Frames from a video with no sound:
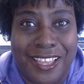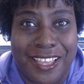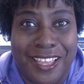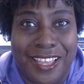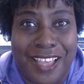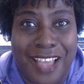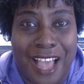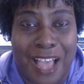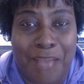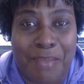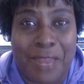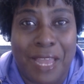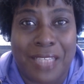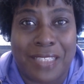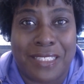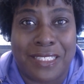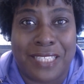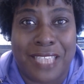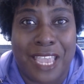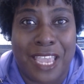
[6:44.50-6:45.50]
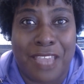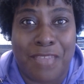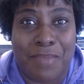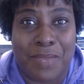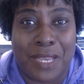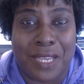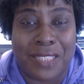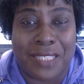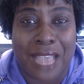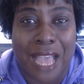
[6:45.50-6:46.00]
I'm not saved
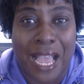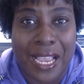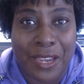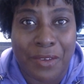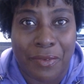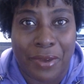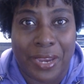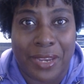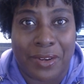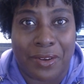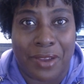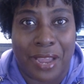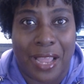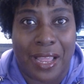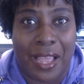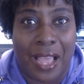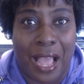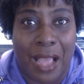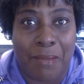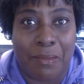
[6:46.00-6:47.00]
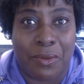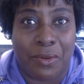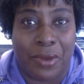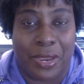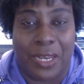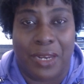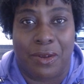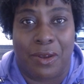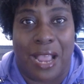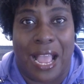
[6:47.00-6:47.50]
because I'm great or
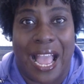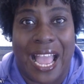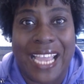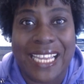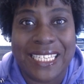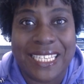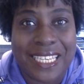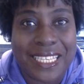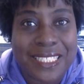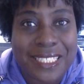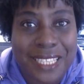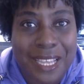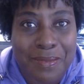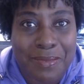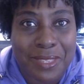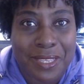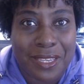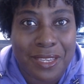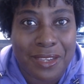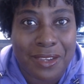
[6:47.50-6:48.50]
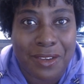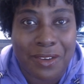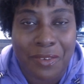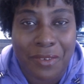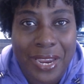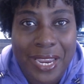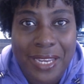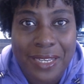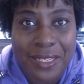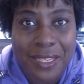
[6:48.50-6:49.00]
I did something
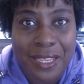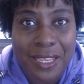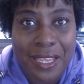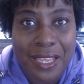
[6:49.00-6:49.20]
great.